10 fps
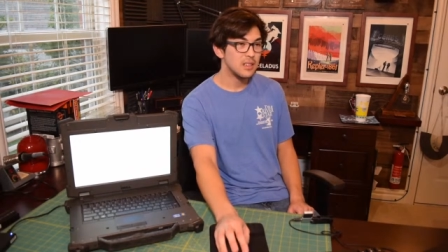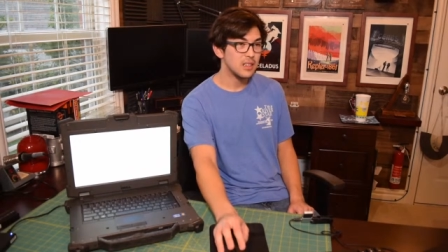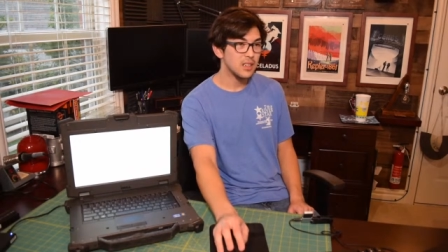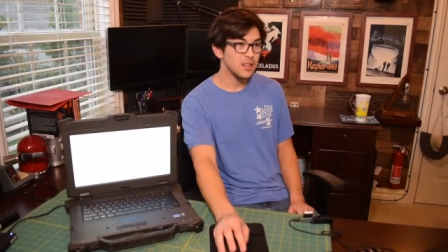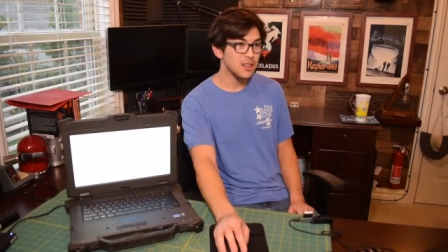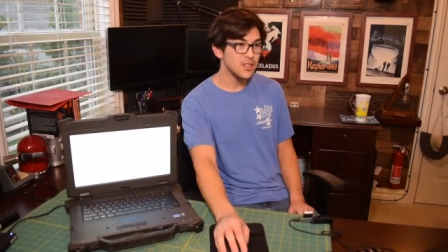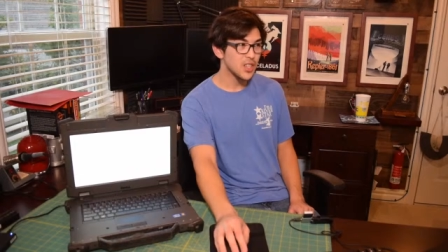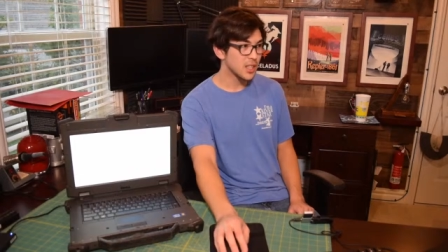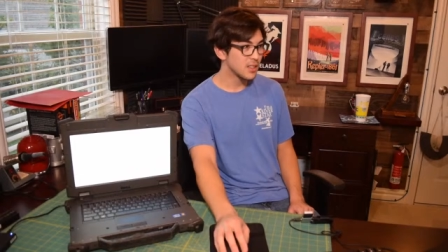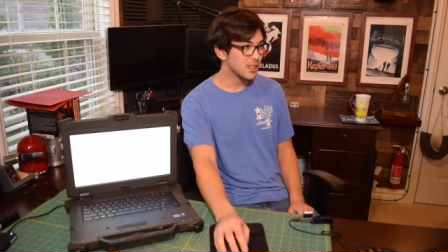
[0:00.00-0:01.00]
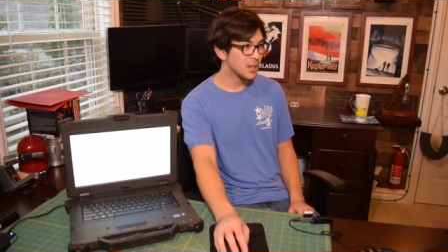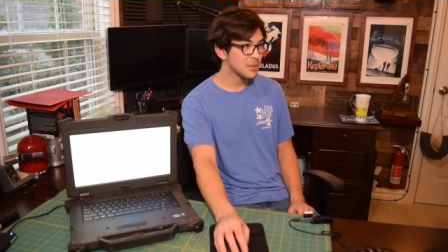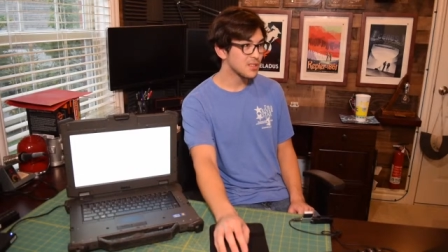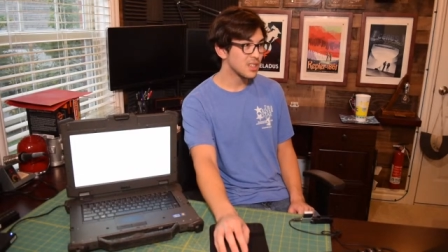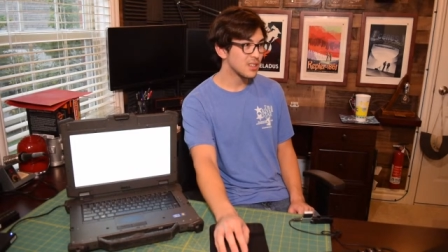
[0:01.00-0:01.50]
All right, checking the
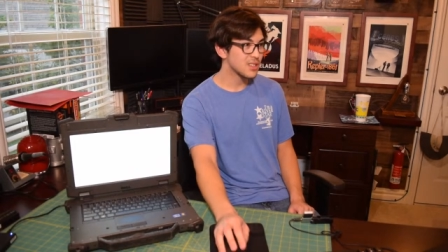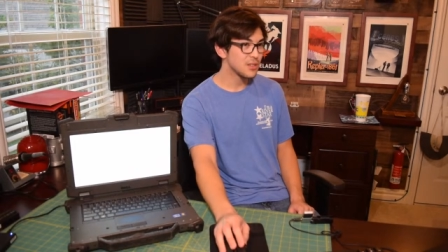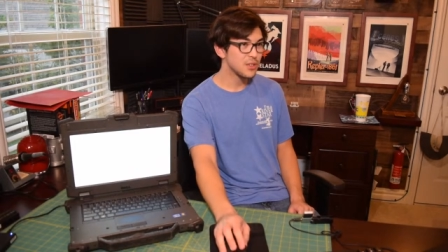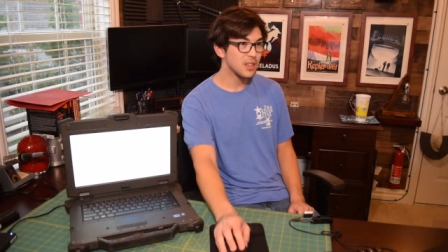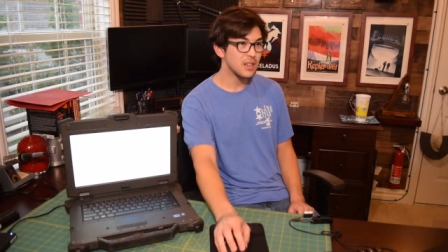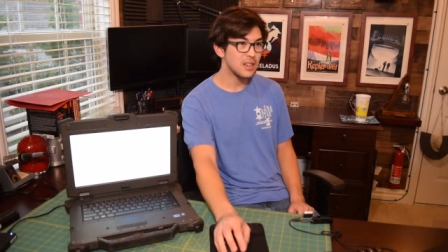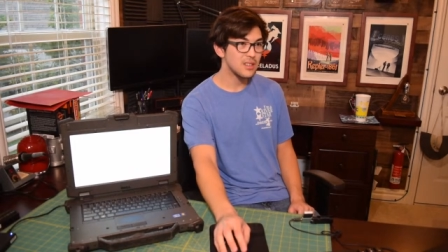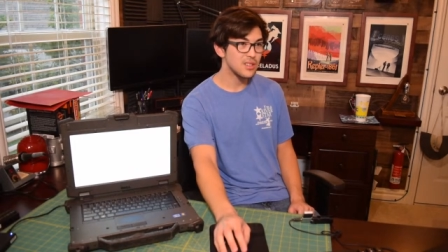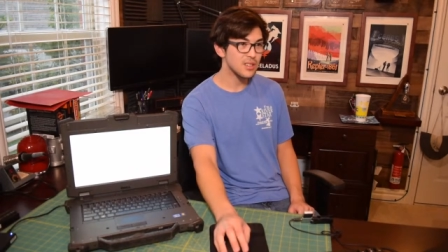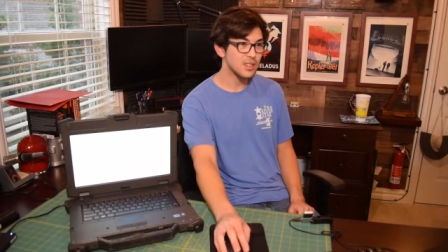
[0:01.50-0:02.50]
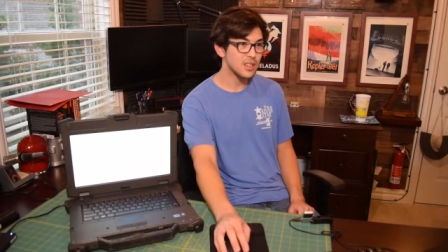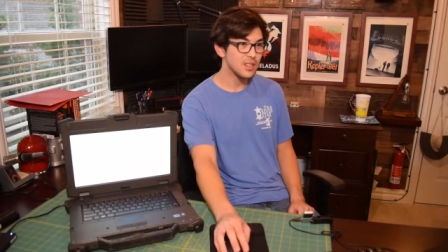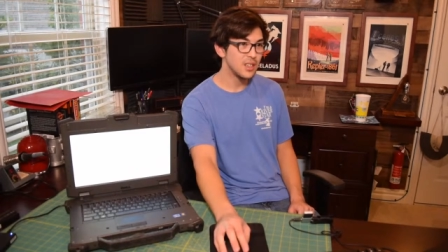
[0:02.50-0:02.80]
comments now to see if you guys, uh,